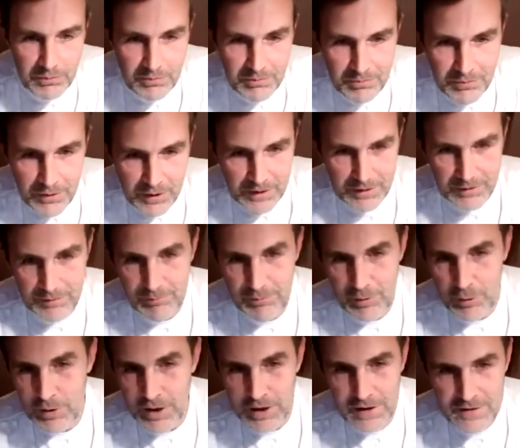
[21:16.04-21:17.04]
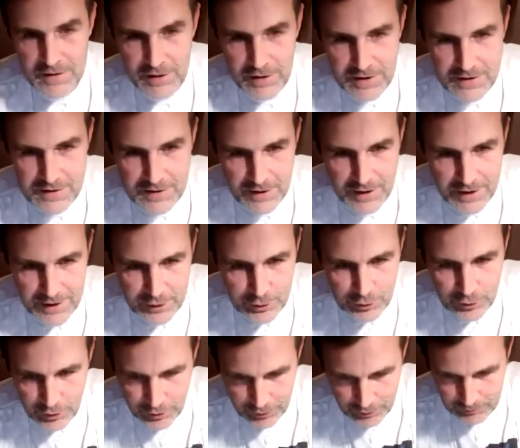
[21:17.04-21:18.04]
think, okay, today's the day you're
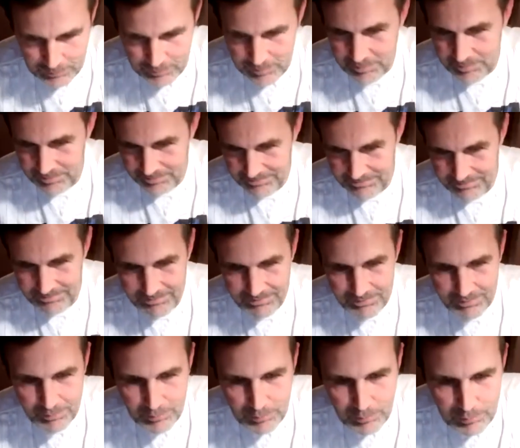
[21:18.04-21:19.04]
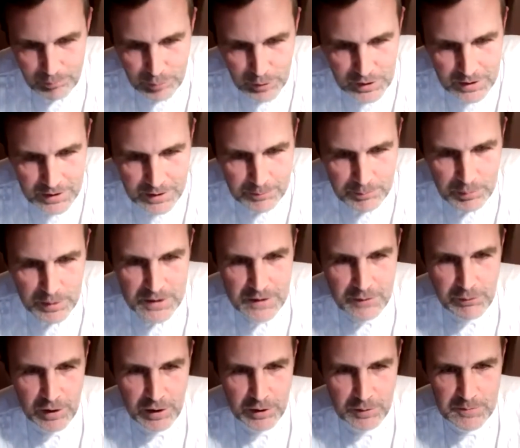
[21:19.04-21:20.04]
going to be
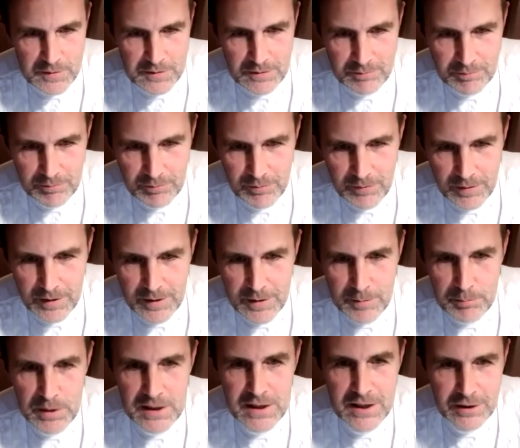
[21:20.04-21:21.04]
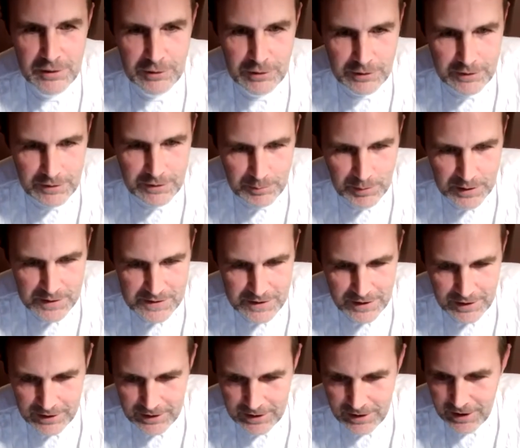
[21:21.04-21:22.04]
developed, be killed,
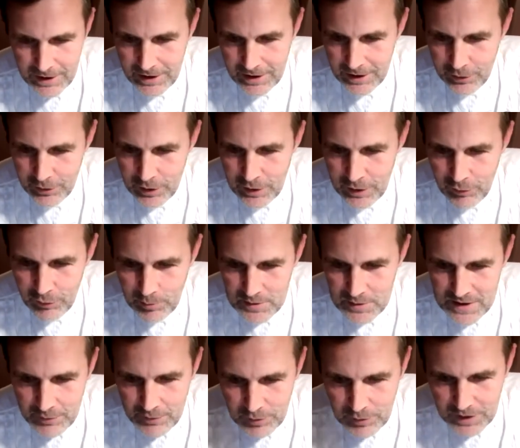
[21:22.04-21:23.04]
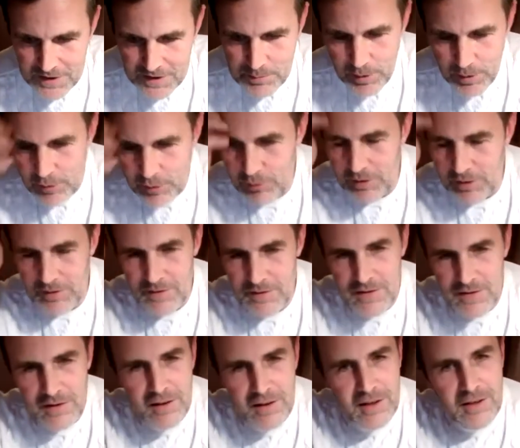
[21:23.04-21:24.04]
basically. I think of them as having experience,
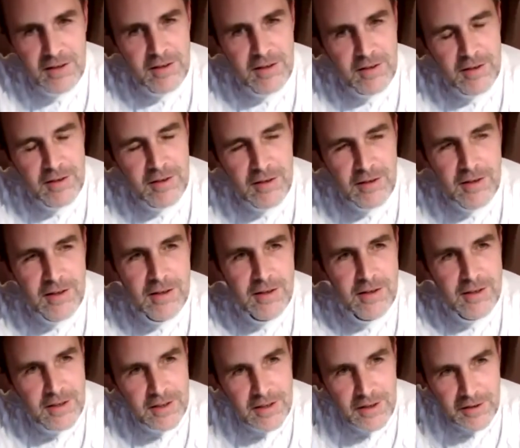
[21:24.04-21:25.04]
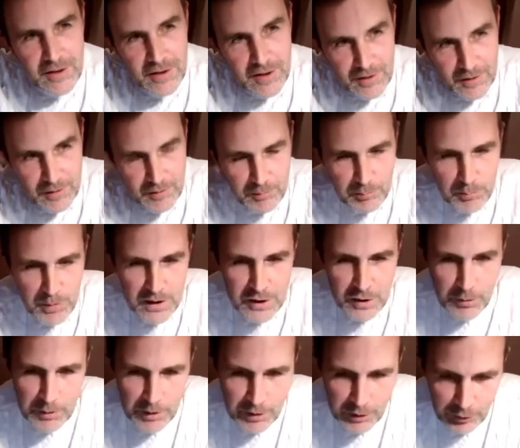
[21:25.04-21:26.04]
and then me
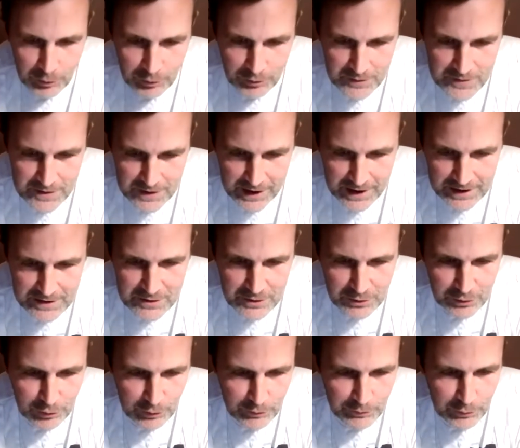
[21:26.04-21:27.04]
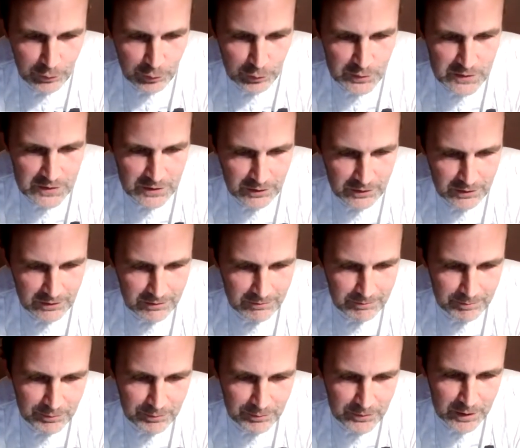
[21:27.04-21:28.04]
coming along as the external force
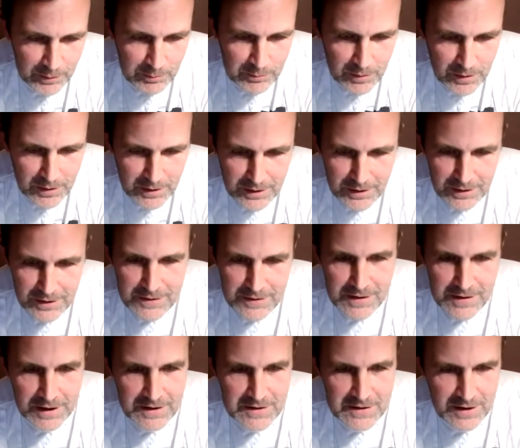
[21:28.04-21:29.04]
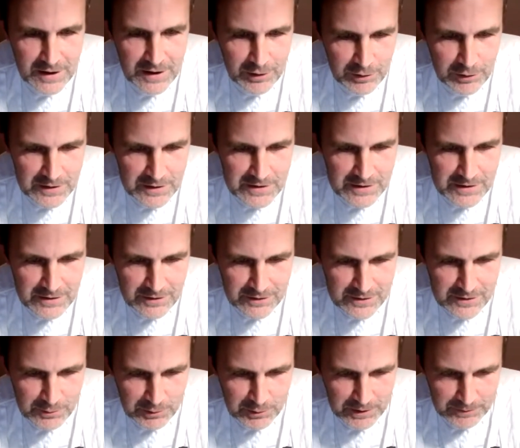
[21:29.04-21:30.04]
that takes their existence
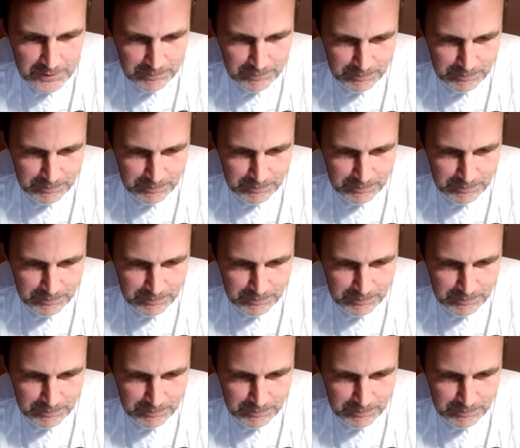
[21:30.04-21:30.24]
away.